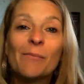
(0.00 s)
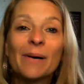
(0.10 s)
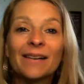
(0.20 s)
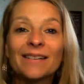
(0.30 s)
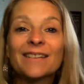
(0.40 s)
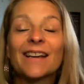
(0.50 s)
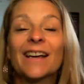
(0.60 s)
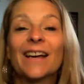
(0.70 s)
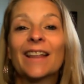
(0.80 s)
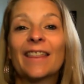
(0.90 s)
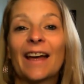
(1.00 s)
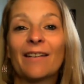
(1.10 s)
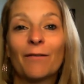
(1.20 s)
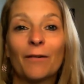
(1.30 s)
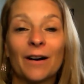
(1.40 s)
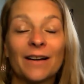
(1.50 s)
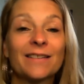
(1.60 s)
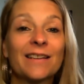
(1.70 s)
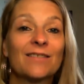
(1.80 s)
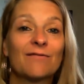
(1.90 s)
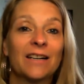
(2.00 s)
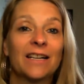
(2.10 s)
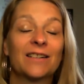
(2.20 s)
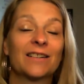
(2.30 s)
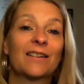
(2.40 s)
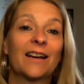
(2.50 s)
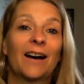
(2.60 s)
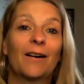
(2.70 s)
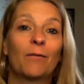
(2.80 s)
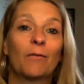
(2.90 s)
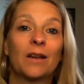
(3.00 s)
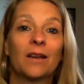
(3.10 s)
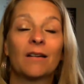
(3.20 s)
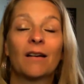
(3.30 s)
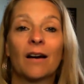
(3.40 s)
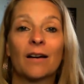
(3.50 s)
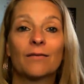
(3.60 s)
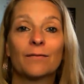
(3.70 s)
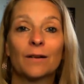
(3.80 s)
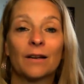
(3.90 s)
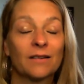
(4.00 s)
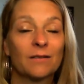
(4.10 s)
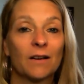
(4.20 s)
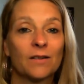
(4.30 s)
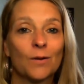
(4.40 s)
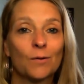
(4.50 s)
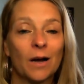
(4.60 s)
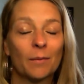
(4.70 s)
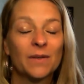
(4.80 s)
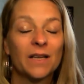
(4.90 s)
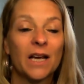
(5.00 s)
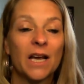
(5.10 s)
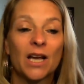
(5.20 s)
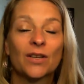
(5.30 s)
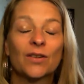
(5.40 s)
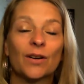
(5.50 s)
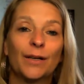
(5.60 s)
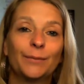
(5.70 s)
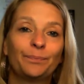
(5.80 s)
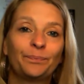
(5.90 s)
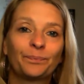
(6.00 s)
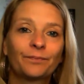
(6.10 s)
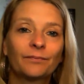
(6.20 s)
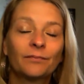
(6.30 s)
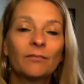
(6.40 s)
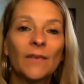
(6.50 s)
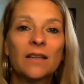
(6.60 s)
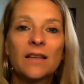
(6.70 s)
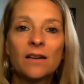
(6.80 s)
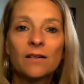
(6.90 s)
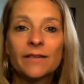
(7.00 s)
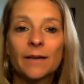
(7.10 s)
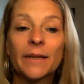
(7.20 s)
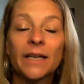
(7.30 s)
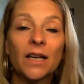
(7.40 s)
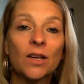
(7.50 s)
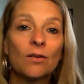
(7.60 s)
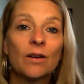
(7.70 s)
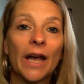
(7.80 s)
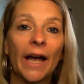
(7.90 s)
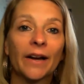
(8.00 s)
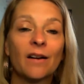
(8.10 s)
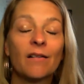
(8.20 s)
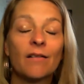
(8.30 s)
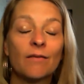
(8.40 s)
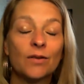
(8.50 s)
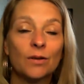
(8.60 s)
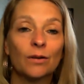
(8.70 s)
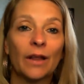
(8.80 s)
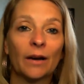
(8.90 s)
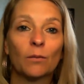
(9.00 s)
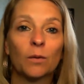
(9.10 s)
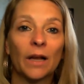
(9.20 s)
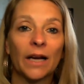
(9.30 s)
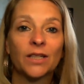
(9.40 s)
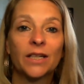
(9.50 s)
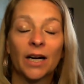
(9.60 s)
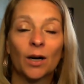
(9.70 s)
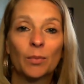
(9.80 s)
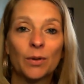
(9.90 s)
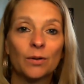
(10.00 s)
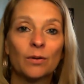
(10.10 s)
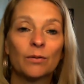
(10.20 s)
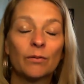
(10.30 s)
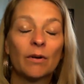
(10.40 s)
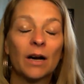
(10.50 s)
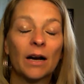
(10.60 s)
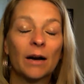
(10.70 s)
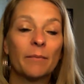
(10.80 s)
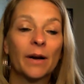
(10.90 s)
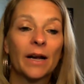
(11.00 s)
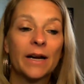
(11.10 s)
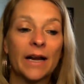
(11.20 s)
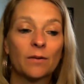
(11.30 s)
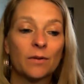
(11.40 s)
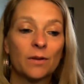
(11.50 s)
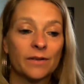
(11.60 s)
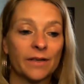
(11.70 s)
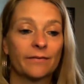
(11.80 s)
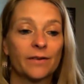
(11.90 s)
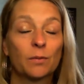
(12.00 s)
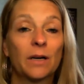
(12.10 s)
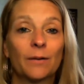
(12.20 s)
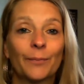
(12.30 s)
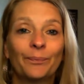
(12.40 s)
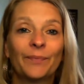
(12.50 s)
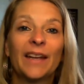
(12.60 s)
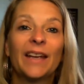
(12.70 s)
But that for us is really just how we kind of fill our soul cups. So think of something that you can do that will actually help you connect with yourself as well.